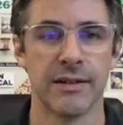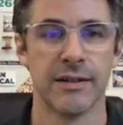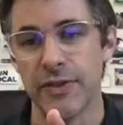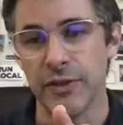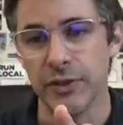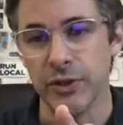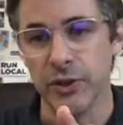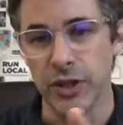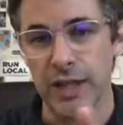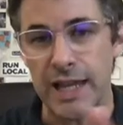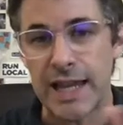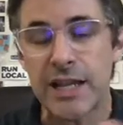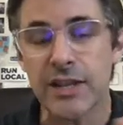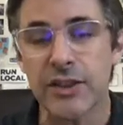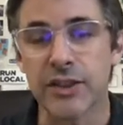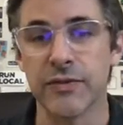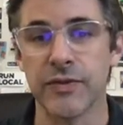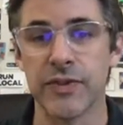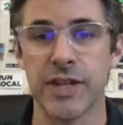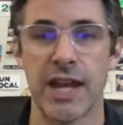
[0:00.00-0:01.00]
The length
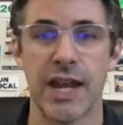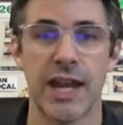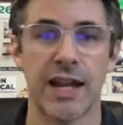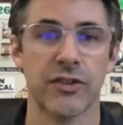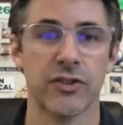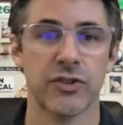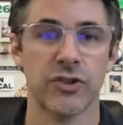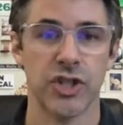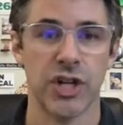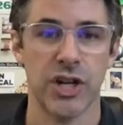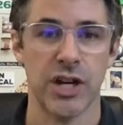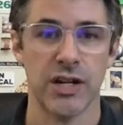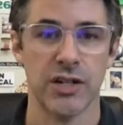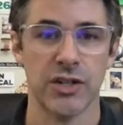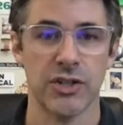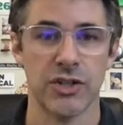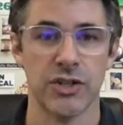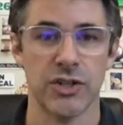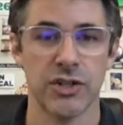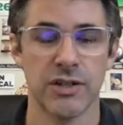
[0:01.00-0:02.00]
of the acts
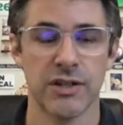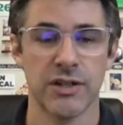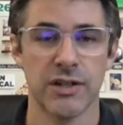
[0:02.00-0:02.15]
change,